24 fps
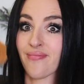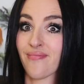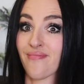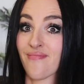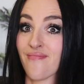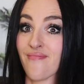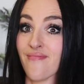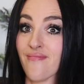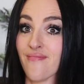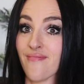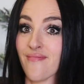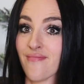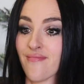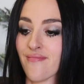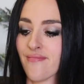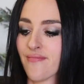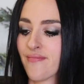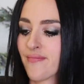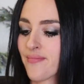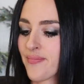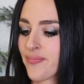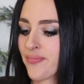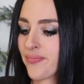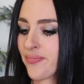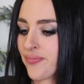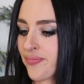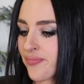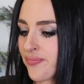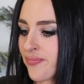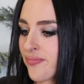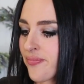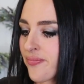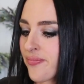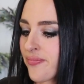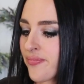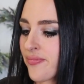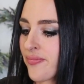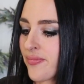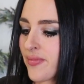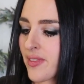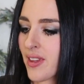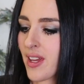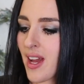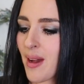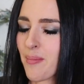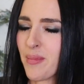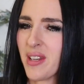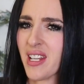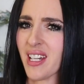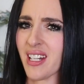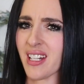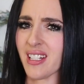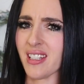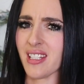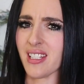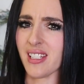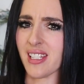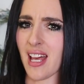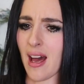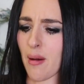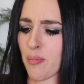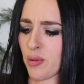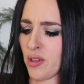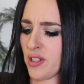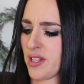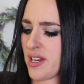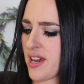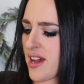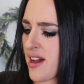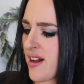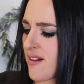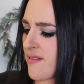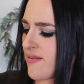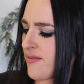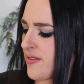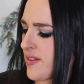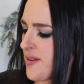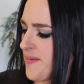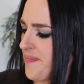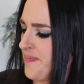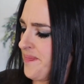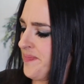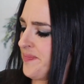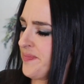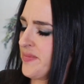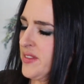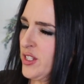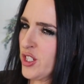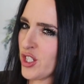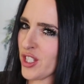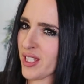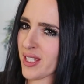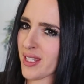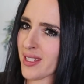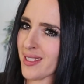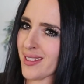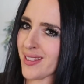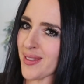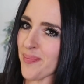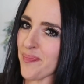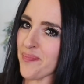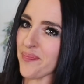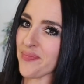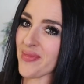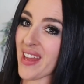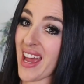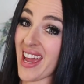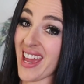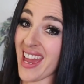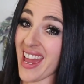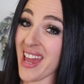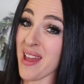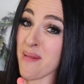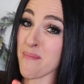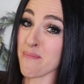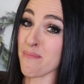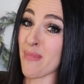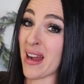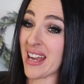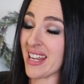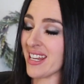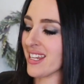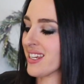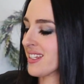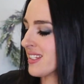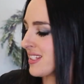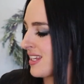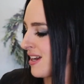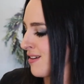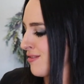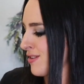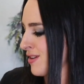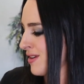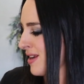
I'm gonna cut this apple in half just because I hate biting down